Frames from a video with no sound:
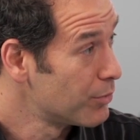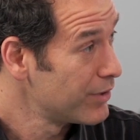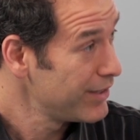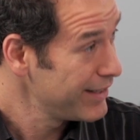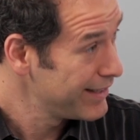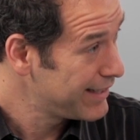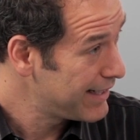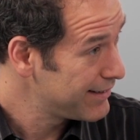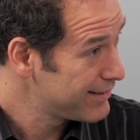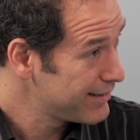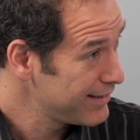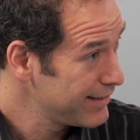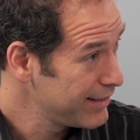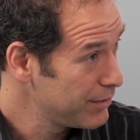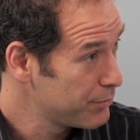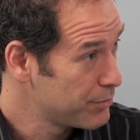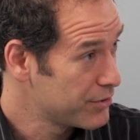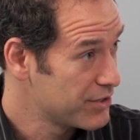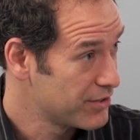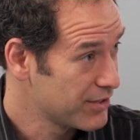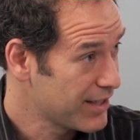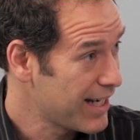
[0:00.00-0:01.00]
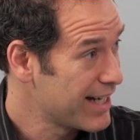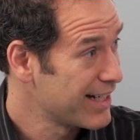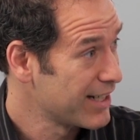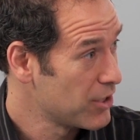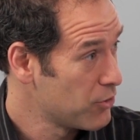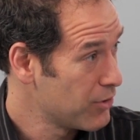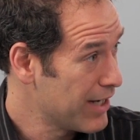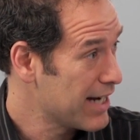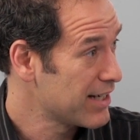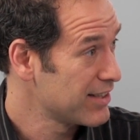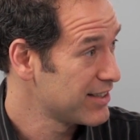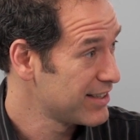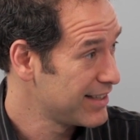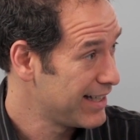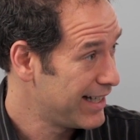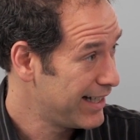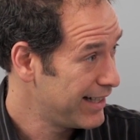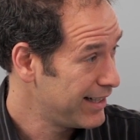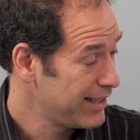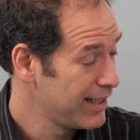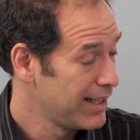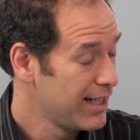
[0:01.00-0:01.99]
really nicely, which is kind of going out of
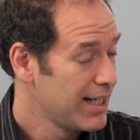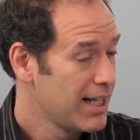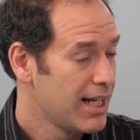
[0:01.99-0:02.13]
style.